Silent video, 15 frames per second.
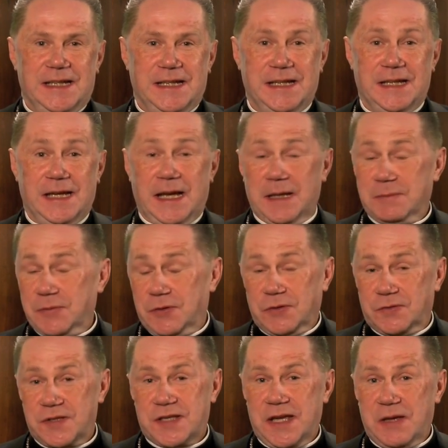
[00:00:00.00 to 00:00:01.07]
I'm
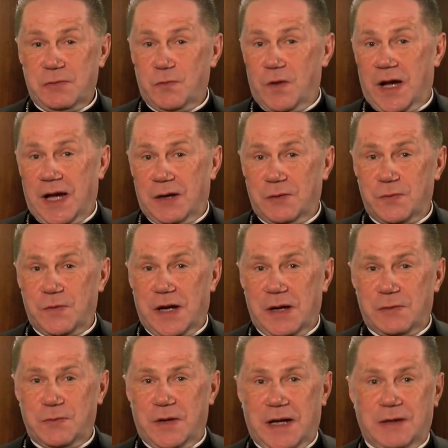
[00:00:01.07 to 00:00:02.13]
going to say wow,
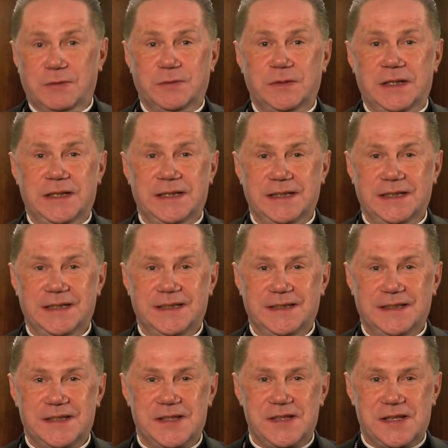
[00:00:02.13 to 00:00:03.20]
wow, wow.
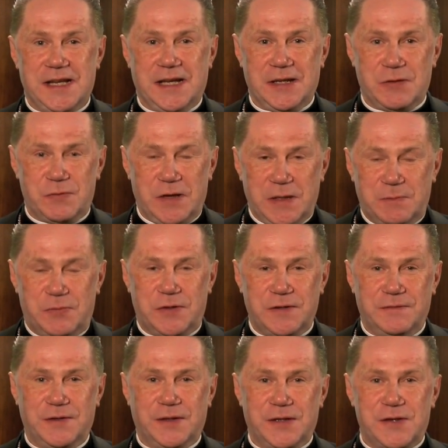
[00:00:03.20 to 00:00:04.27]
This is a great
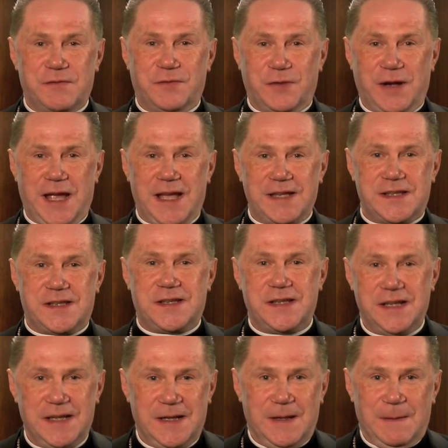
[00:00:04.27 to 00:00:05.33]
privilege for
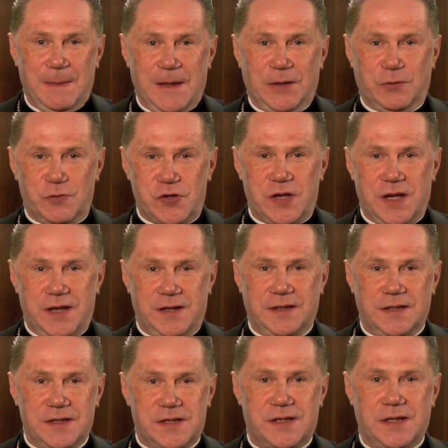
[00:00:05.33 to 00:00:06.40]
us to share
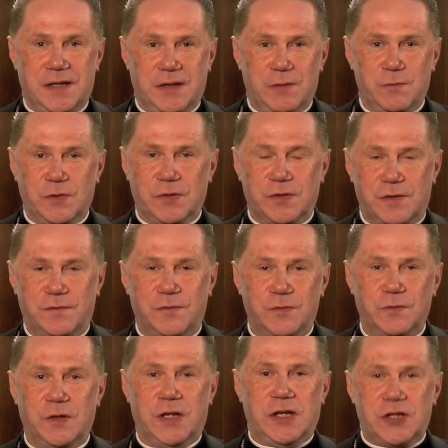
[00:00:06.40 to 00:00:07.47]
this
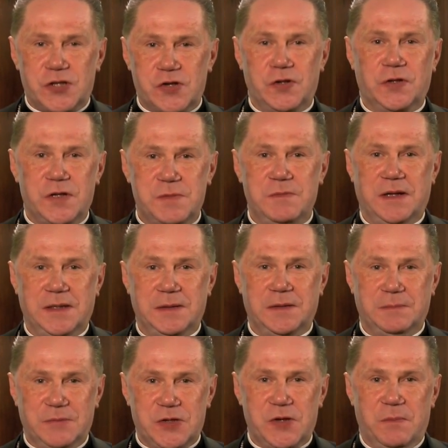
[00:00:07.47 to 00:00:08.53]
wonderful
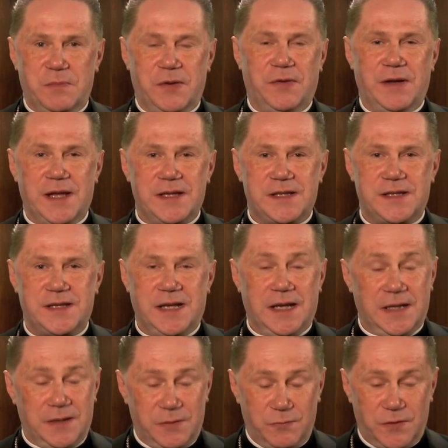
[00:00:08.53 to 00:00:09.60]
churchman, Bishop Perez,
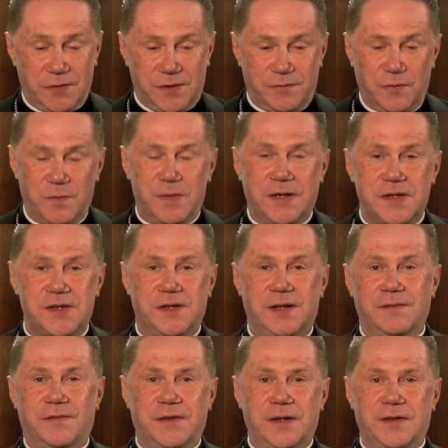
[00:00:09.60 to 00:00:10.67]
and wonderful
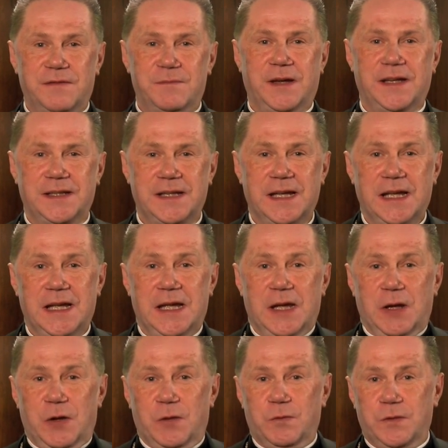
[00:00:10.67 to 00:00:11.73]
personal friend of mine,
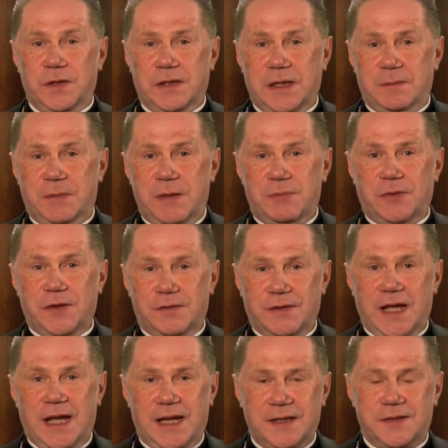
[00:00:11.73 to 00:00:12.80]
with the people
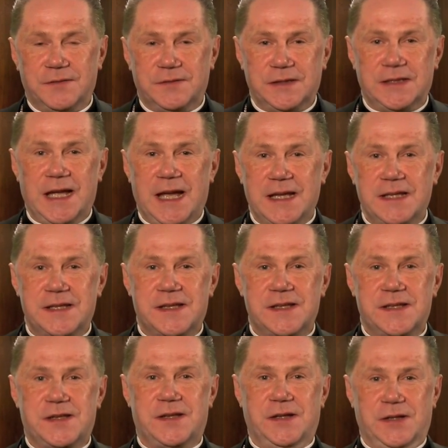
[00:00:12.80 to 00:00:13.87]
of God of the
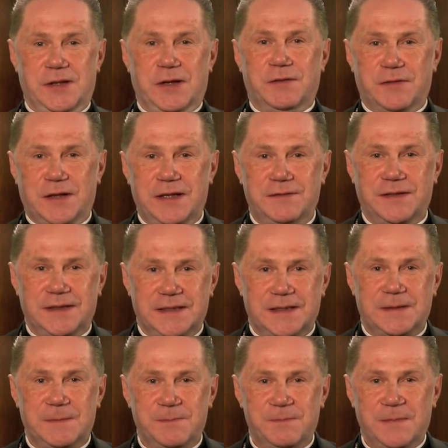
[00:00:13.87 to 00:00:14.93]
Diocese of
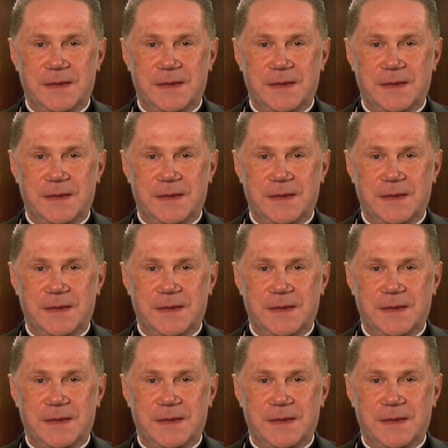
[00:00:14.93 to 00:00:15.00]
Cleveland.